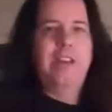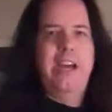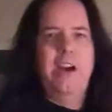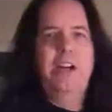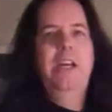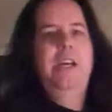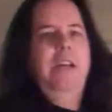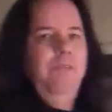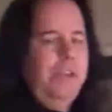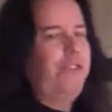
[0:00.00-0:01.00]
there,
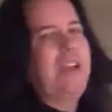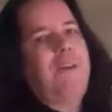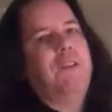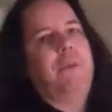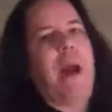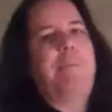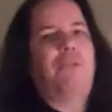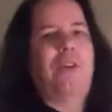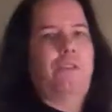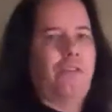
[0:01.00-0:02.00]
this definitely
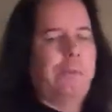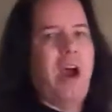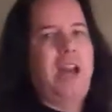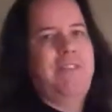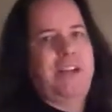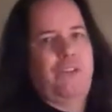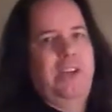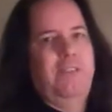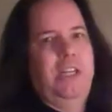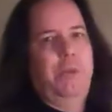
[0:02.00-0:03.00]
represents some kind of
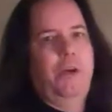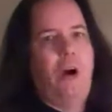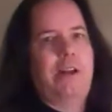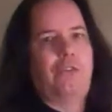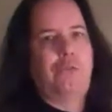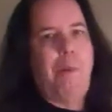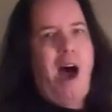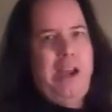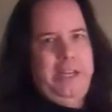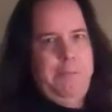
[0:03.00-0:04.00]
activity regarding
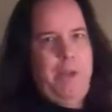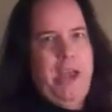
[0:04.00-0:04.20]
spying